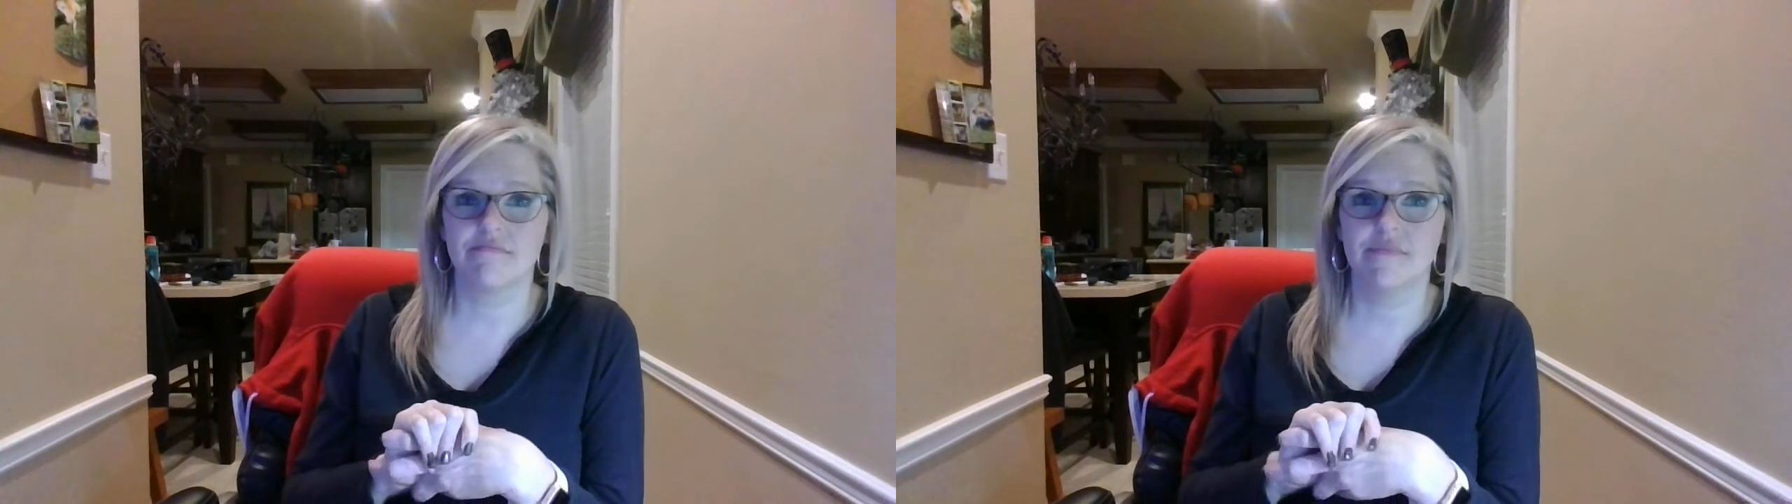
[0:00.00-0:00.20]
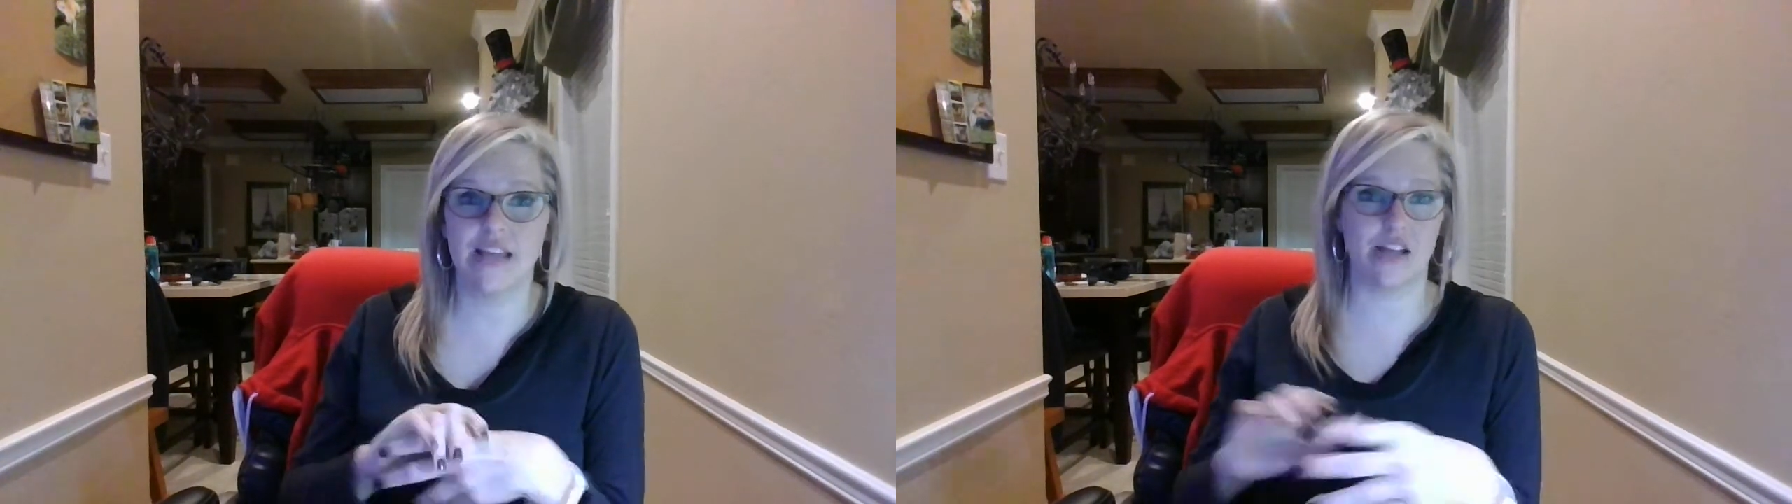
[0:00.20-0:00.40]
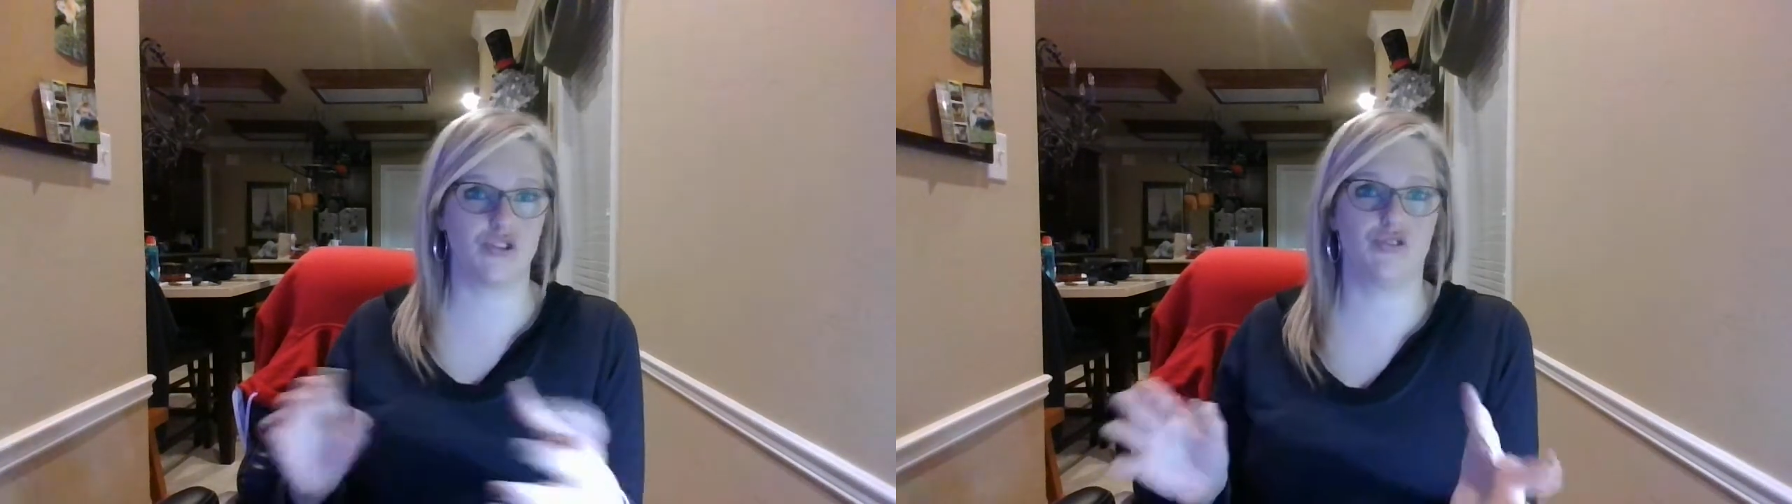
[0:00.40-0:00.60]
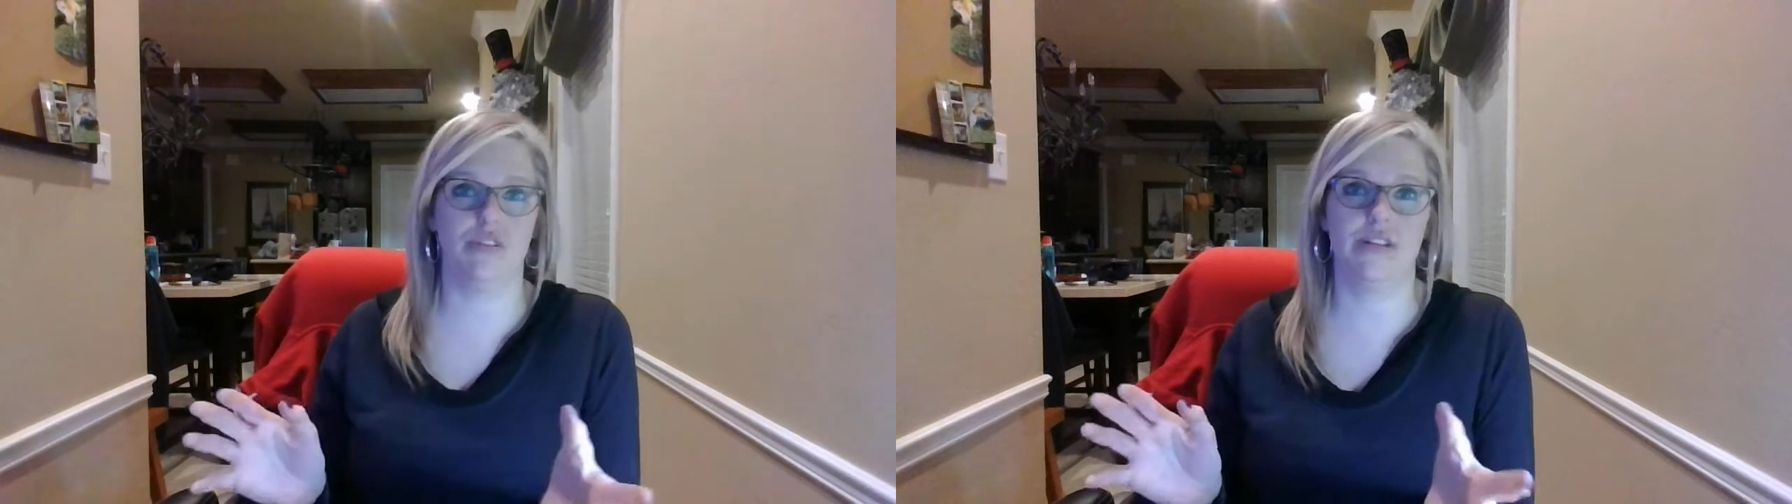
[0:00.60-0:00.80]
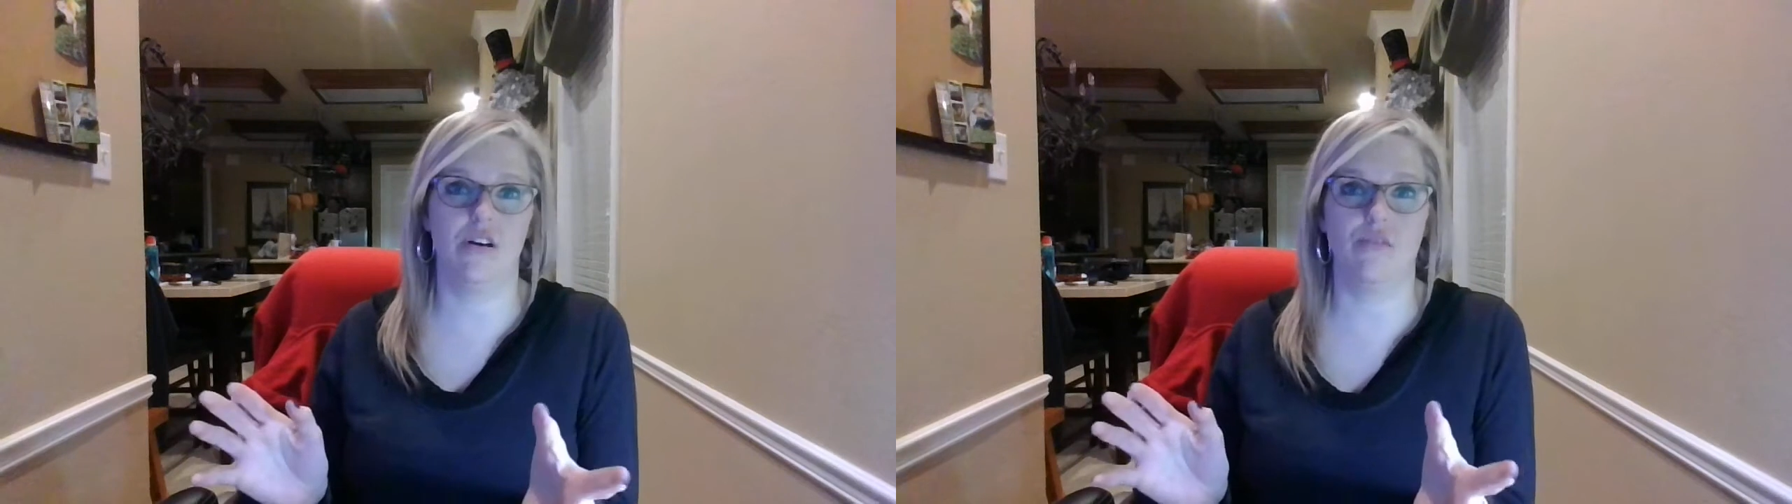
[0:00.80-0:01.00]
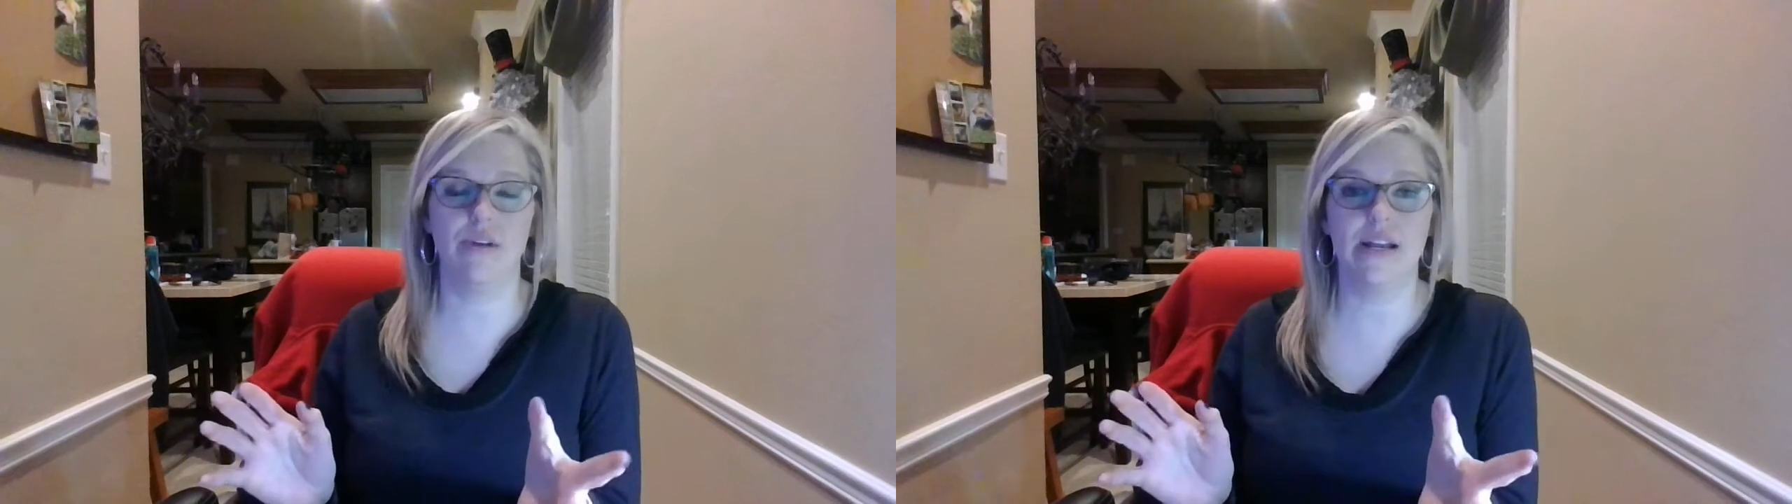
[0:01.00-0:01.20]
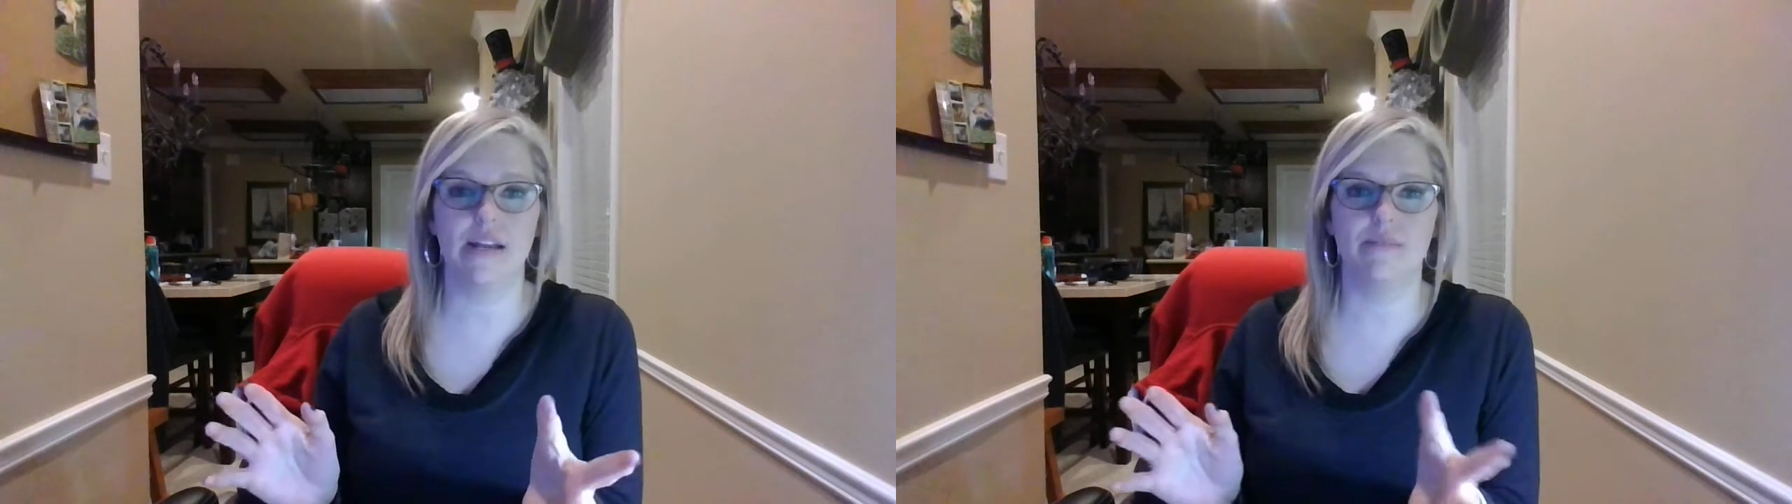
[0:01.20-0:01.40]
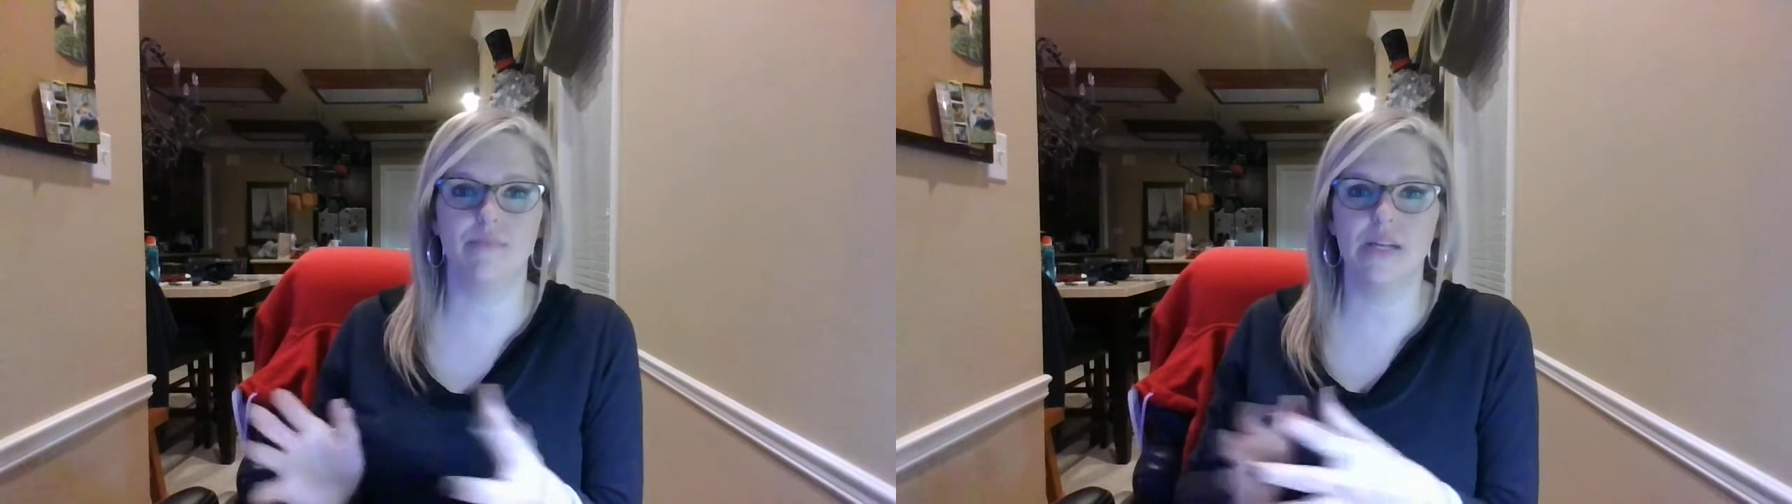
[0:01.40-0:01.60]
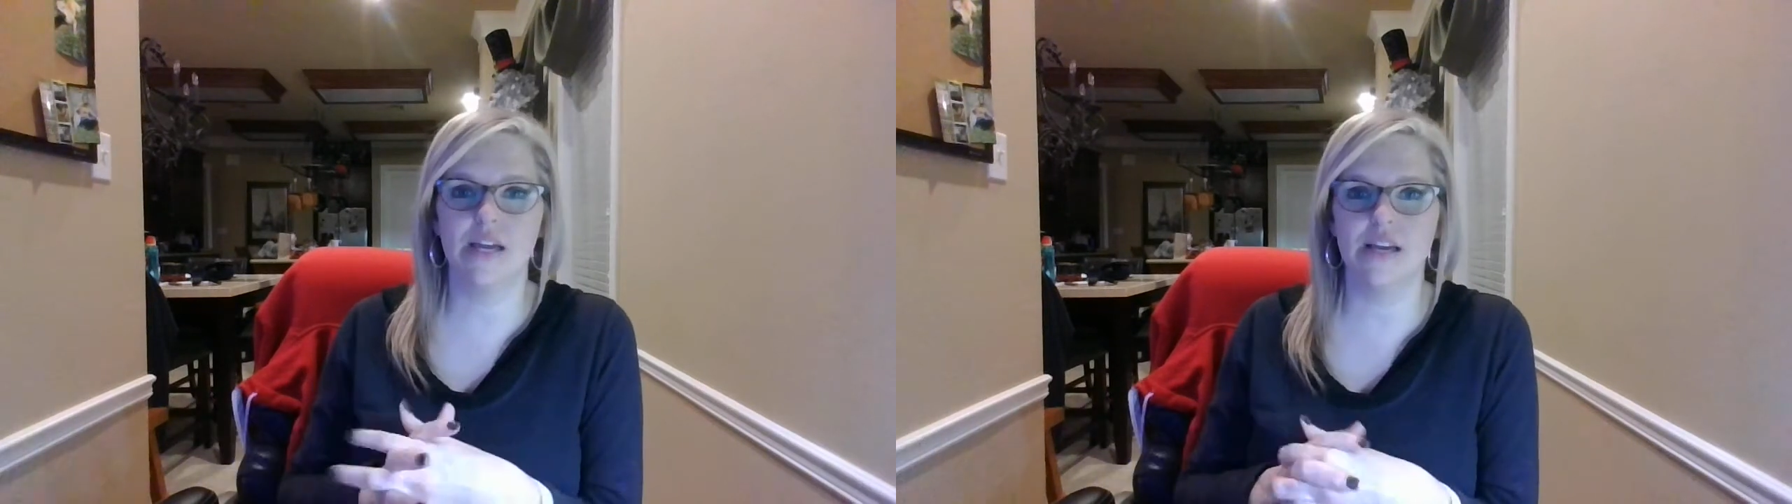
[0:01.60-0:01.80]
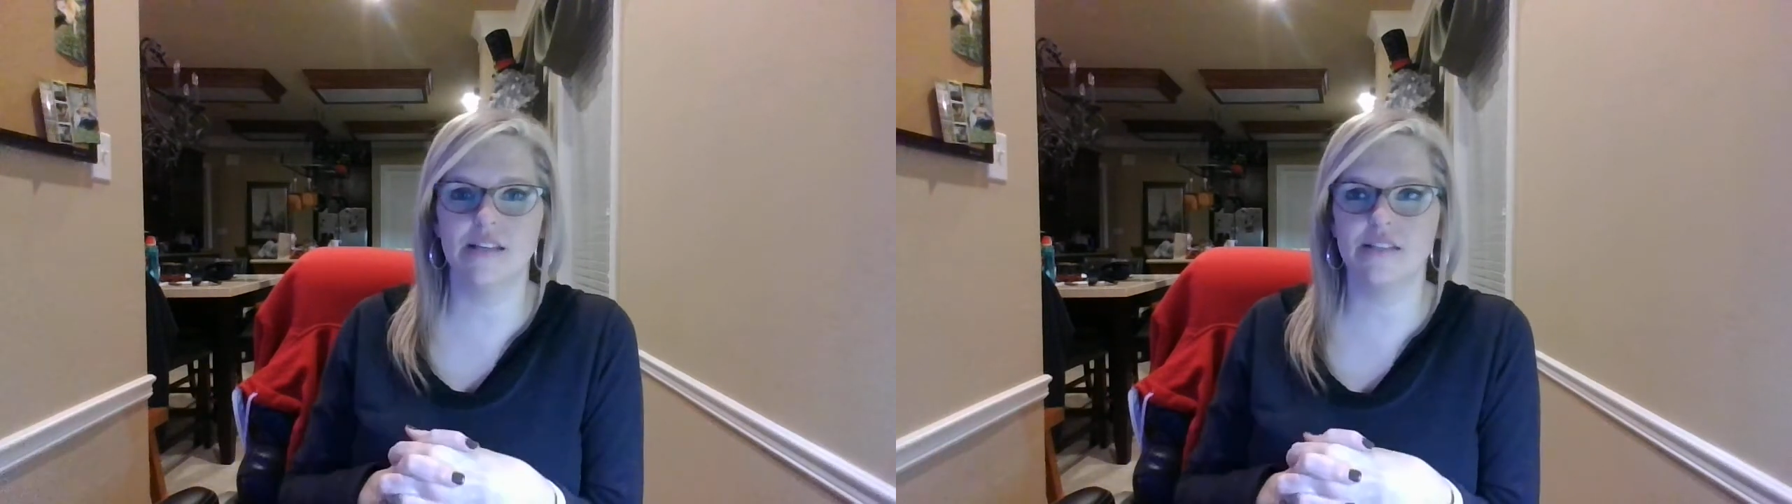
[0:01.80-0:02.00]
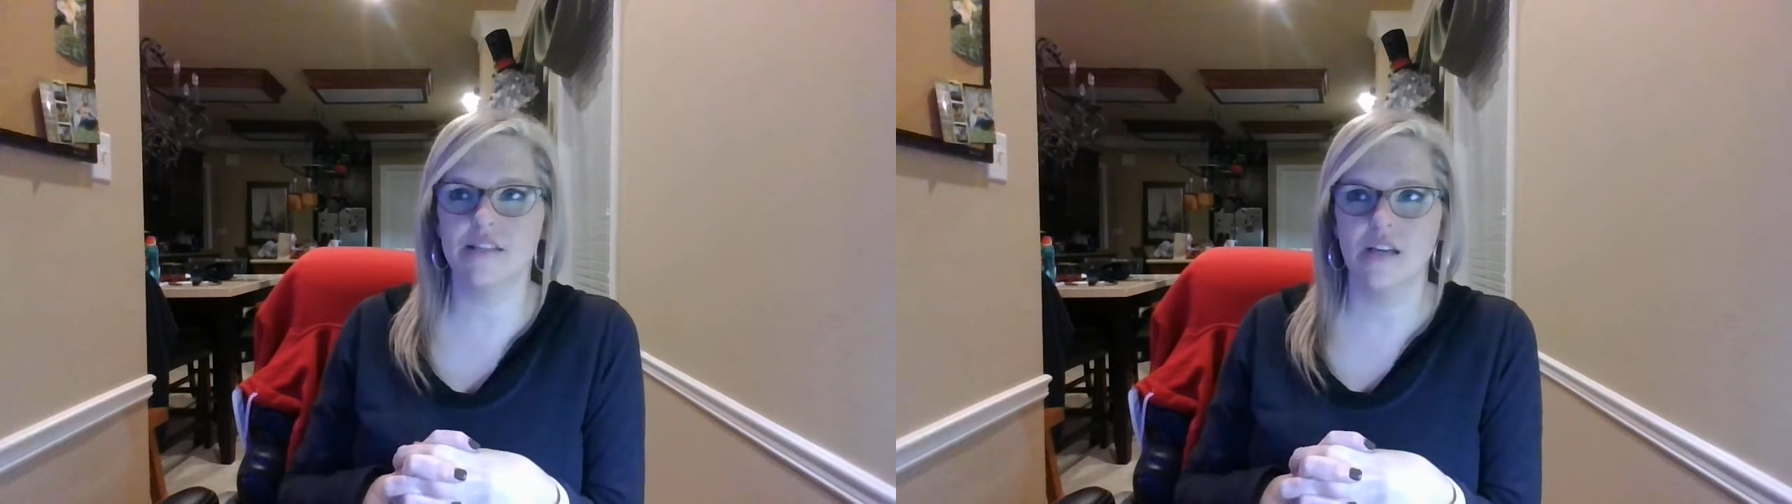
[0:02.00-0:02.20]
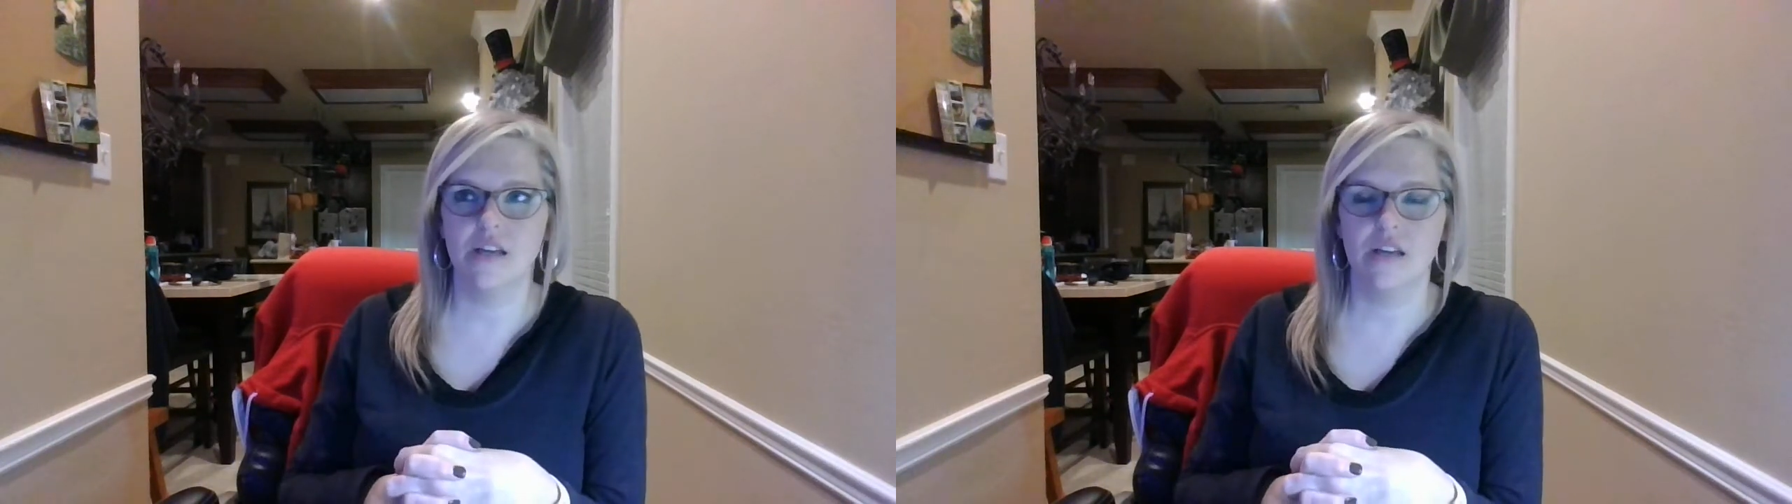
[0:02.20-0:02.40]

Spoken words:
naturally already because,